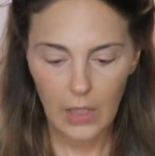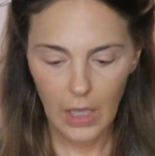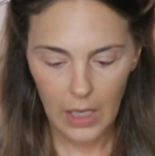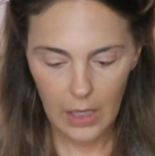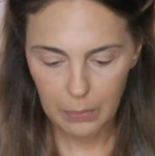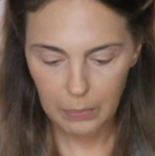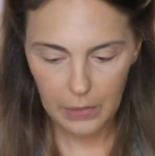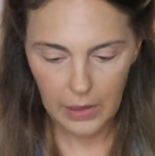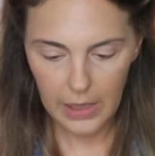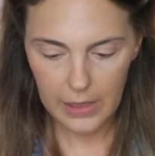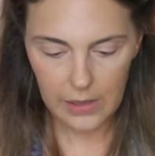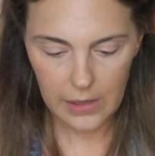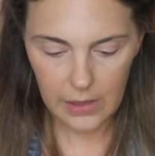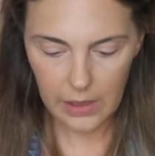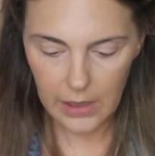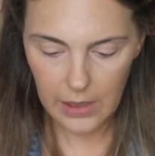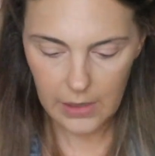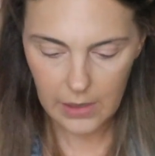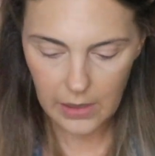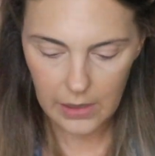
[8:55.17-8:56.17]
And it
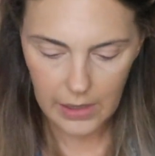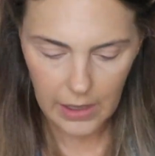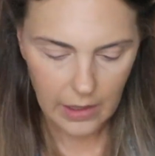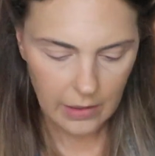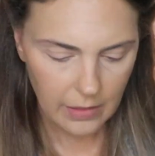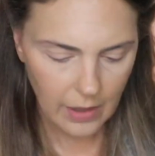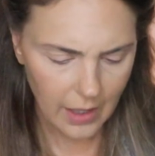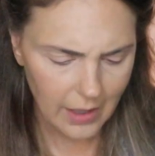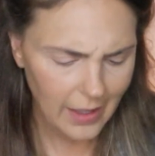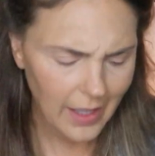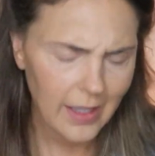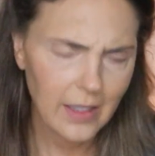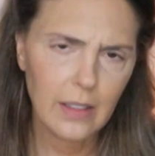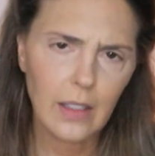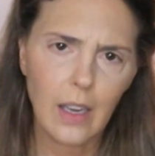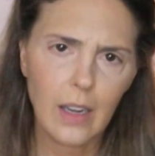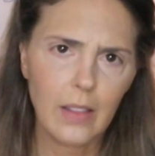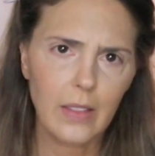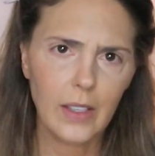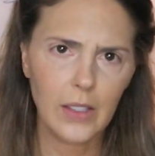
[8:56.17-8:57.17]
blends easily. I like a
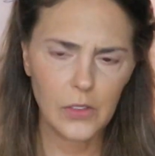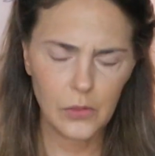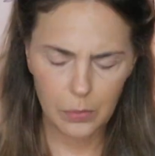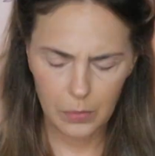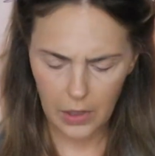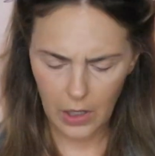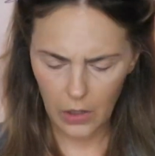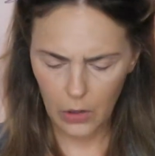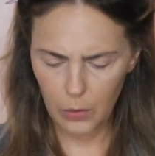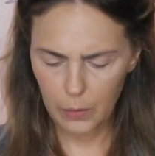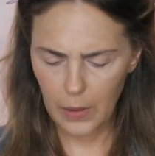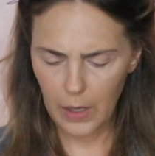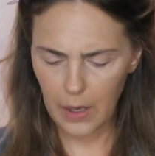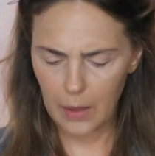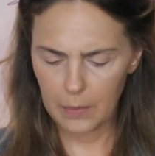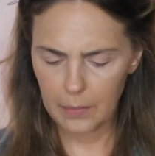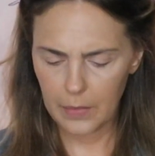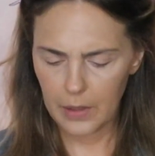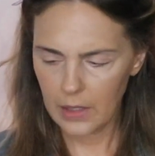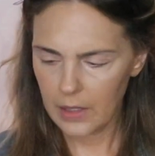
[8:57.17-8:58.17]
lot of things from
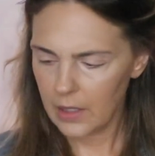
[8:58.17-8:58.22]
ColourPop.